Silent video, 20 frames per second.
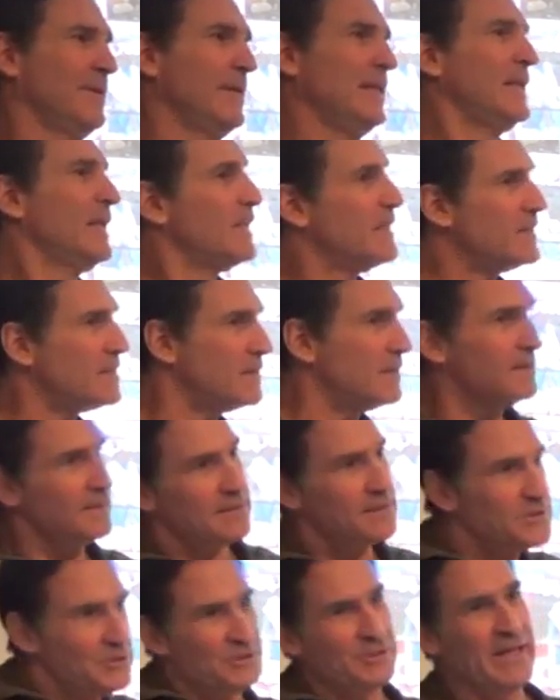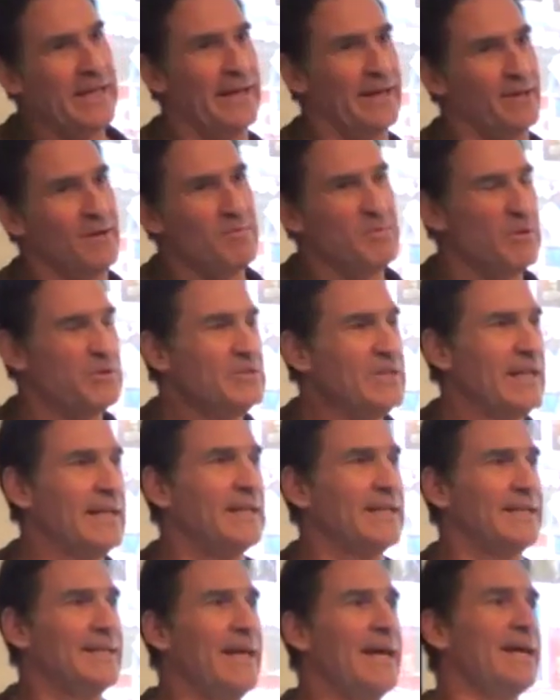He did this little shake, almost
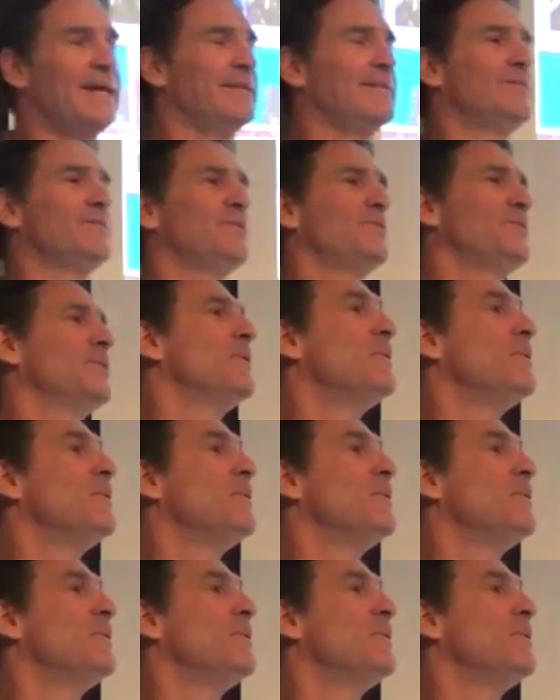like a dance.